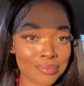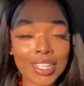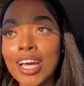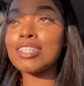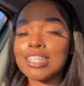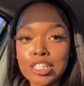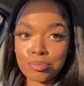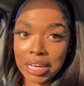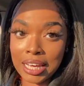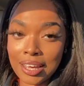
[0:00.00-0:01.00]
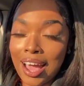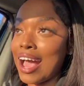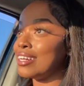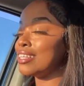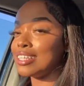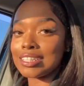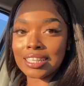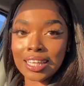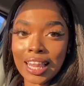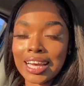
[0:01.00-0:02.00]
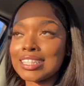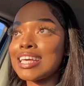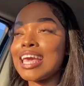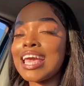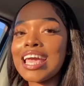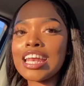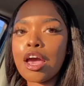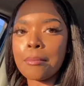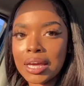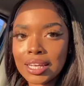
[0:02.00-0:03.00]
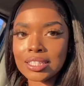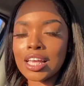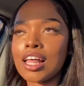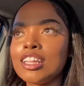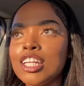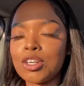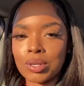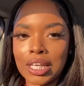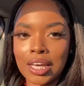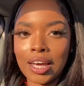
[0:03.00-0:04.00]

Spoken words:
Do y'all see this beat? I did this in like 10 minutes, literally.